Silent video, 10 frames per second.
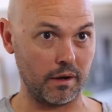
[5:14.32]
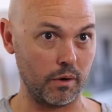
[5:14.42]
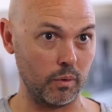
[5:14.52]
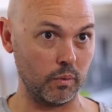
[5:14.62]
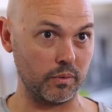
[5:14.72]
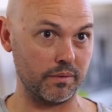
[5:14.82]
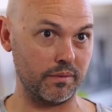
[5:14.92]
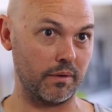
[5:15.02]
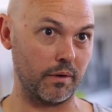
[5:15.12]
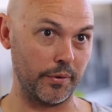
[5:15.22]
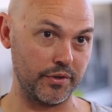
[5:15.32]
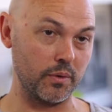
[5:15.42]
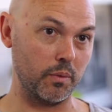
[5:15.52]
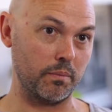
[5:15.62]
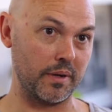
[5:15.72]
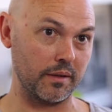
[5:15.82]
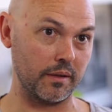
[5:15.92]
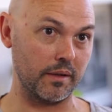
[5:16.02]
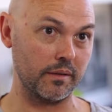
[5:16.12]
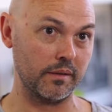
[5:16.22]
old original
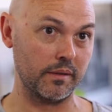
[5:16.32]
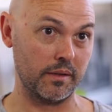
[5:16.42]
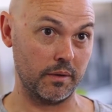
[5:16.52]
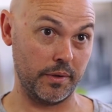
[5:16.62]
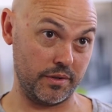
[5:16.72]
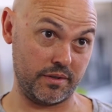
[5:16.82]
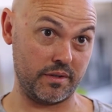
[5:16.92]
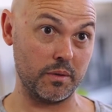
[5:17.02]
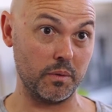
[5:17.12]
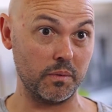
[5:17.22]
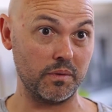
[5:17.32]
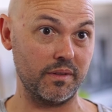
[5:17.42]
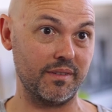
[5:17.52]
bungalow, which still